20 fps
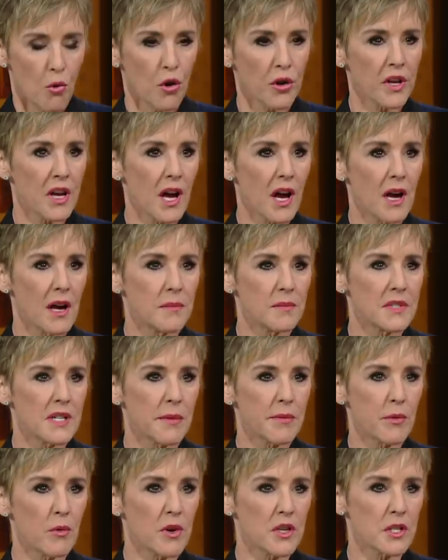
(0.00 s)
More to come.
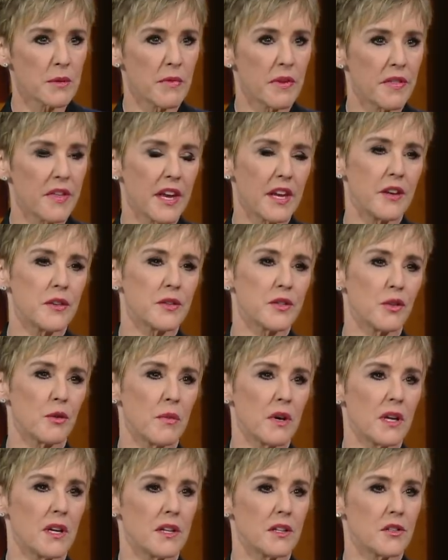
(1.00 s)
Debbie Wasserman, thank you
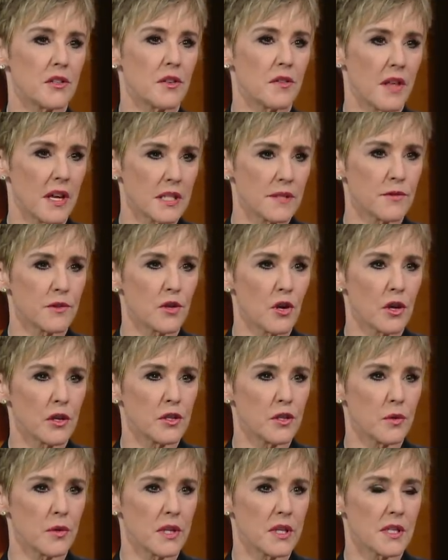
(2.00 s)
so much. Thanks for
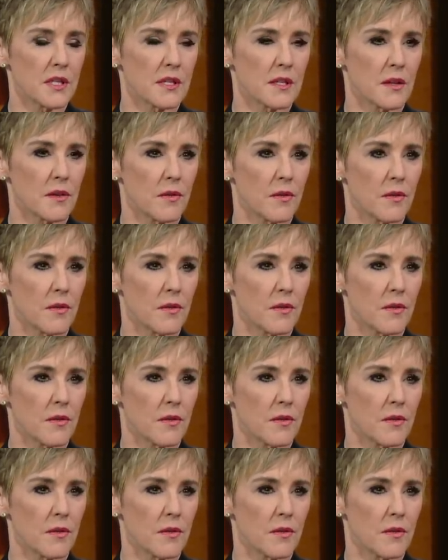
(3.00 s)
talking to us.